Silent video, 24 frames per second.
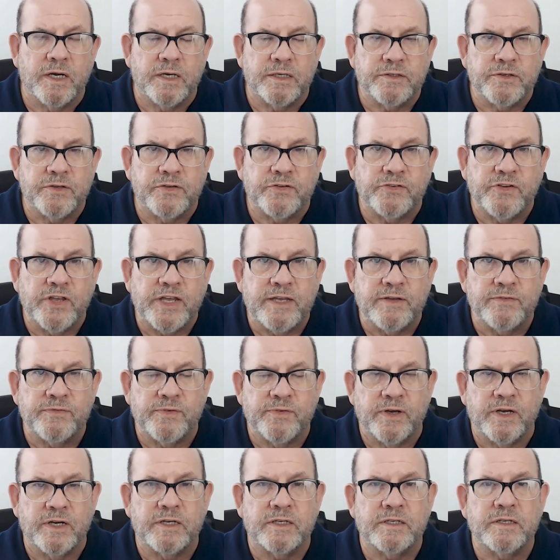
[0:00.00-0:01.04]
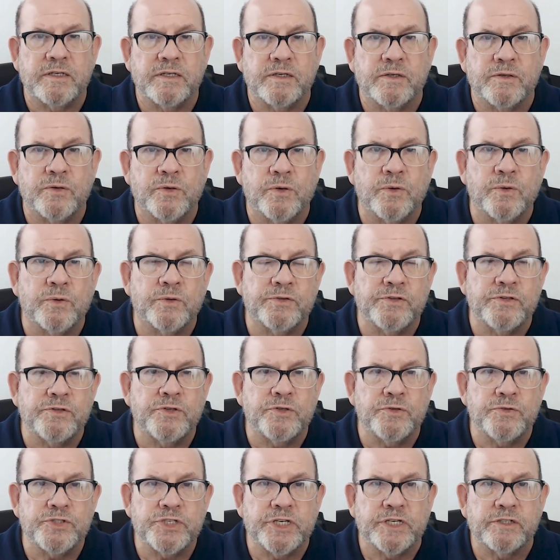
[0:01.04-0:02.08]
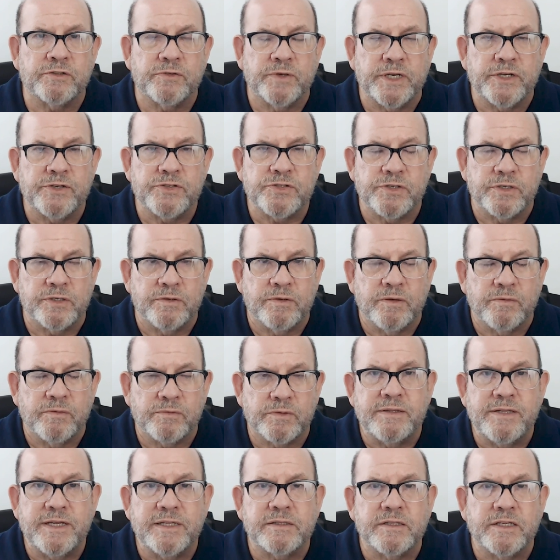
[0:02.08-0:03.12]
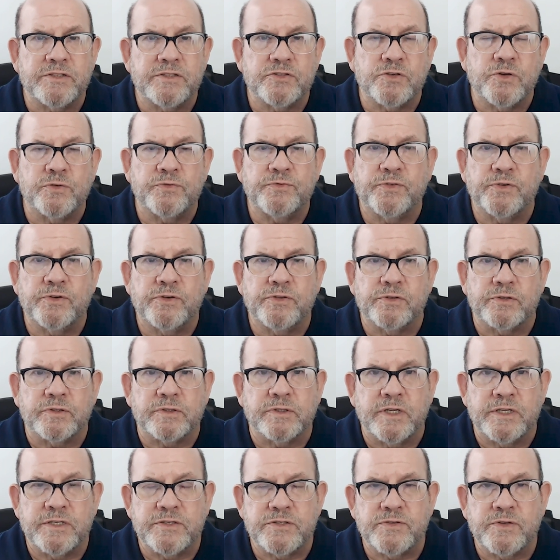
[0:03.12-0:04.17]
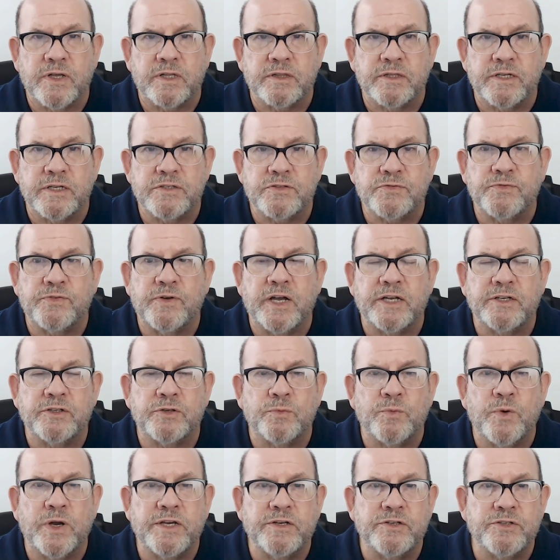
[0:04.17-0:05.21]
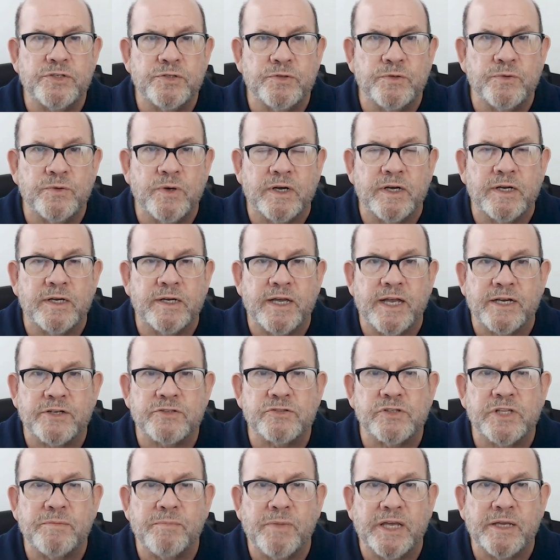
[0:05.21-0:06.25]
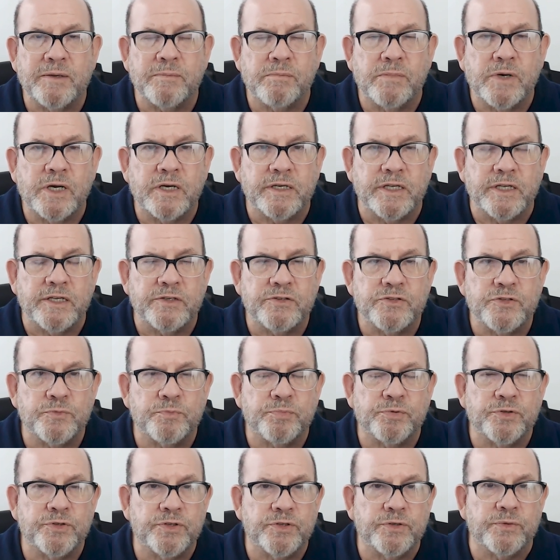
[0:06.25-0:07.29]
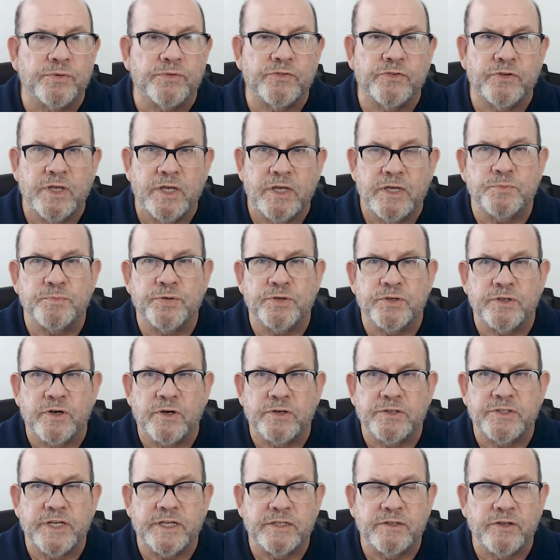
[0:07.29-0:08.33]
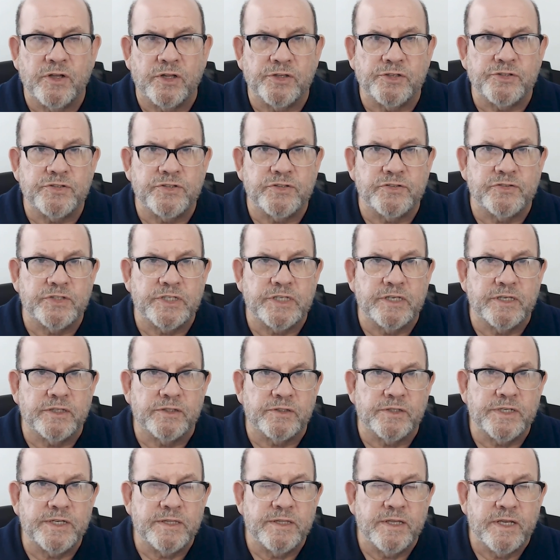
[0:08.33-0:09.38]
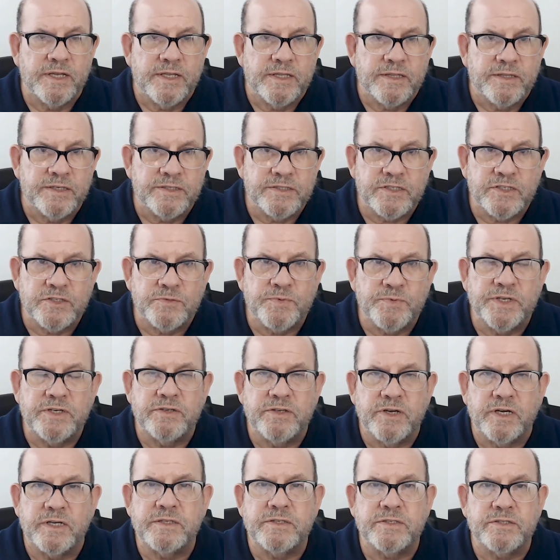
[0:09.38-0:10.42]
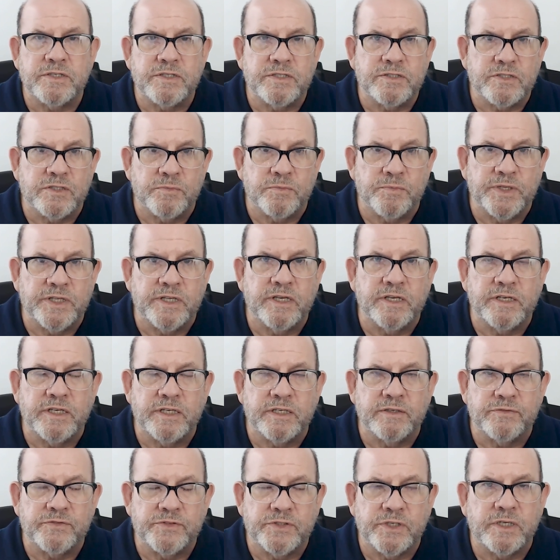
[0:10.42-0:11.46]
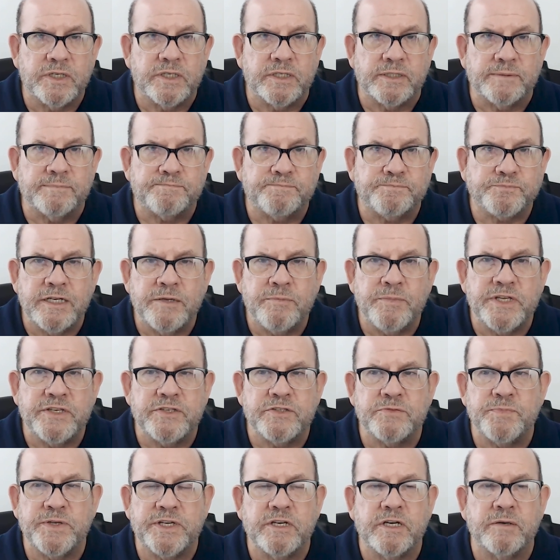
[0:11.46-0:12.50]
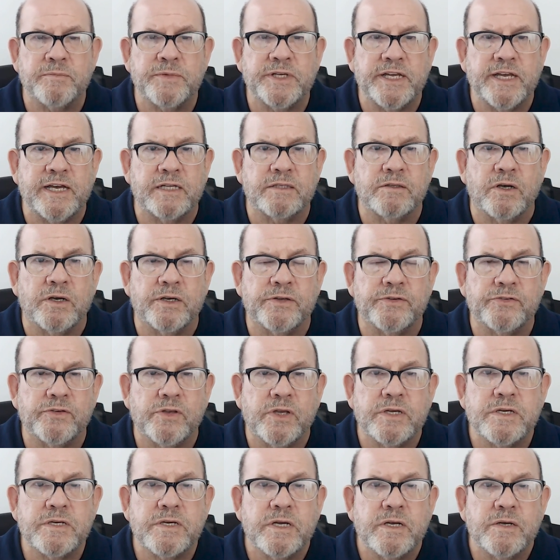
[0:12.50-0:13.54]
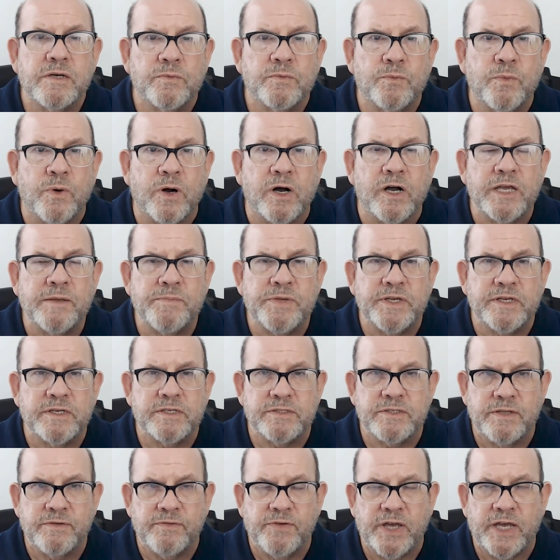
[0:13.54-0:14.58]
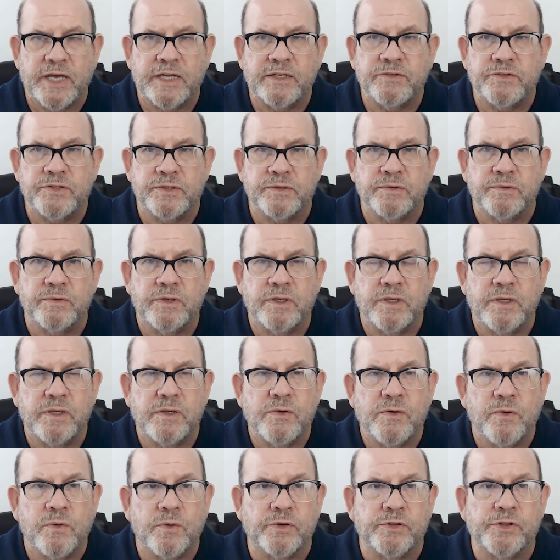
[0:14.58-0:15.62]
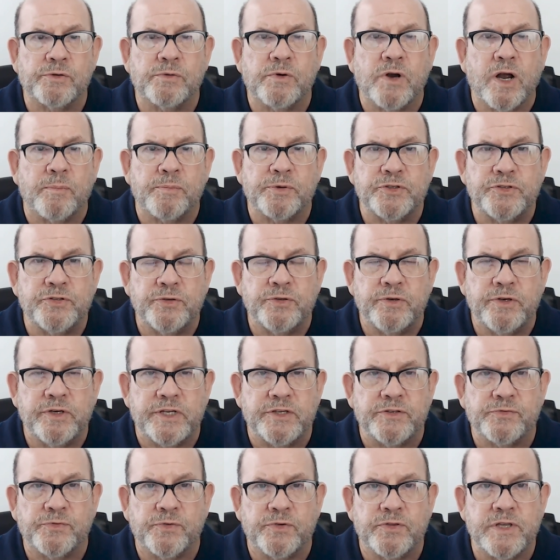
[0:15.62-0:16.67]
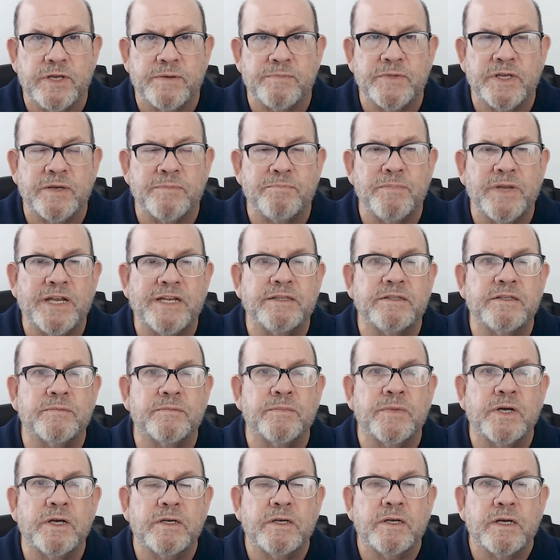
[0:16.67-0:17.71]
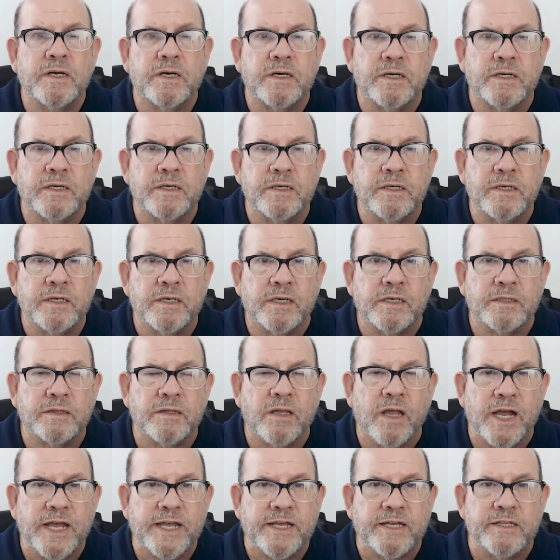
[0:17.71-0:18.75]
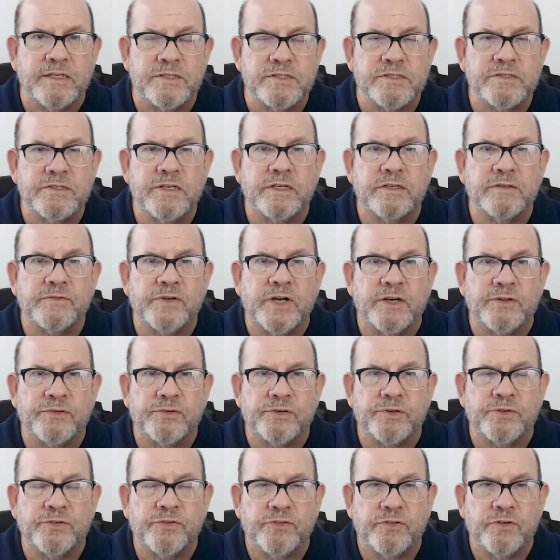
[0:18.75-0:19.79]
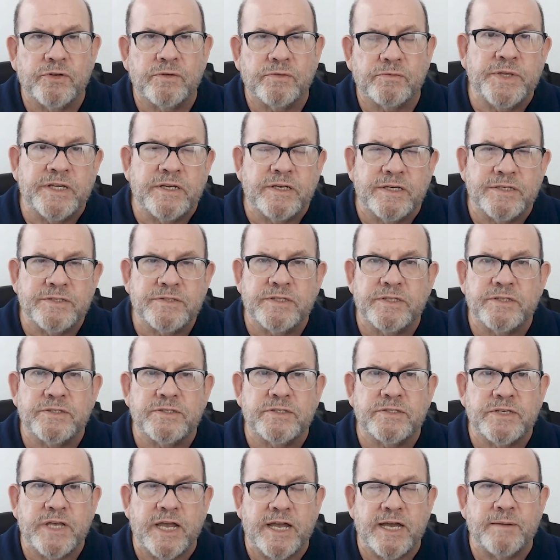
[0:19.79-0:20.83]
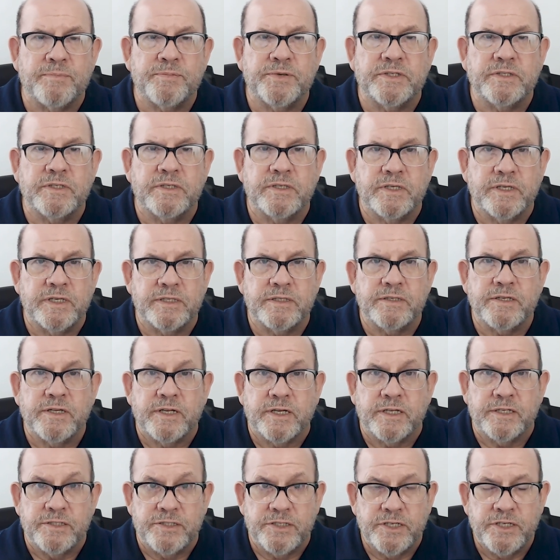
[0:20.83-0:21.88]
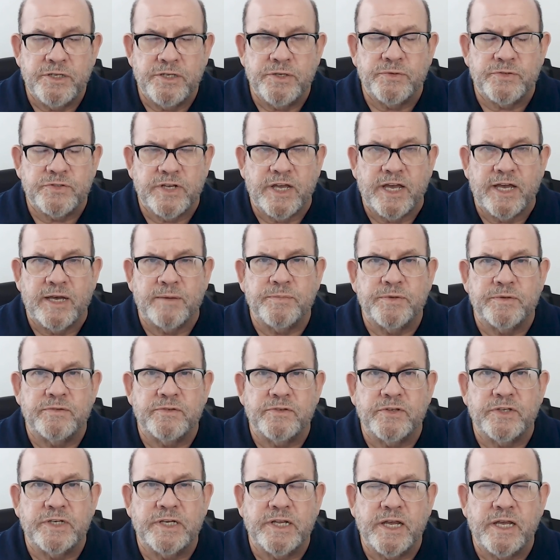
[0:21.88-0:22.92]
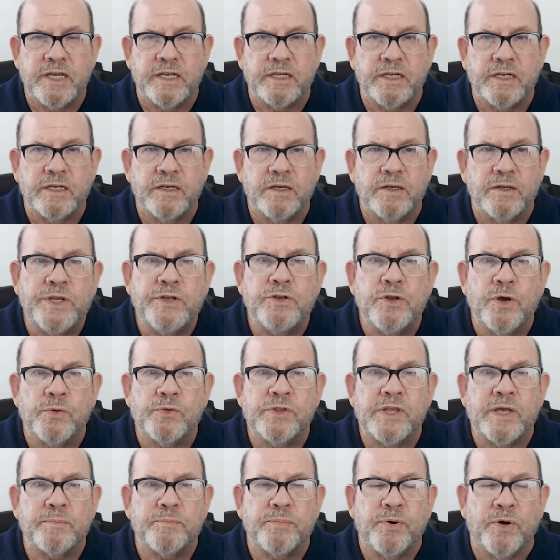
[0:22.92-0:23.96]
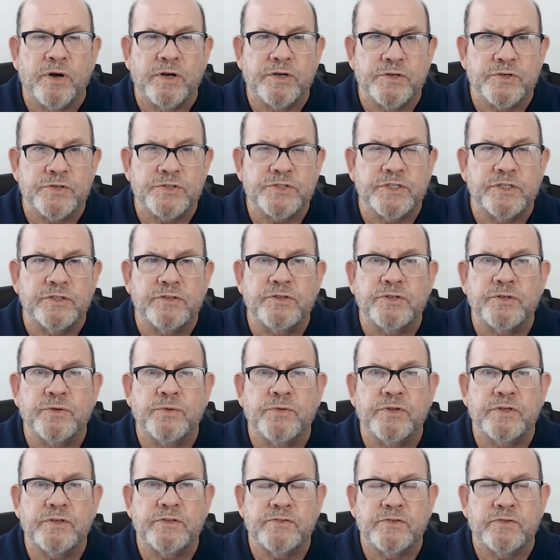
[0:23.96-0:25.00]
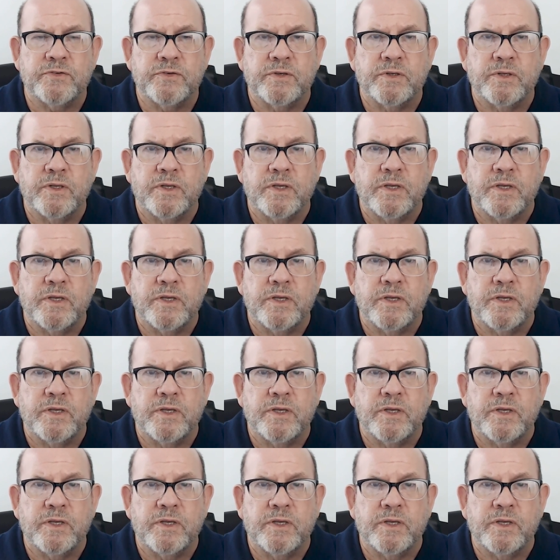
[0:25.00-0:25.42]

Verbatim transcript: Uh, to save uh, a whole new generation. And then let's go further. Let's let's find a way to uh, actually make money, to produce, to put our technologies together. This has been done since the beginning of time. Enemies becoming allies. Why? Because they've had to, or there were opportunities for them that made them uh, alike instead of others. Because this has happened and continues to happen today, we know that partners can do this.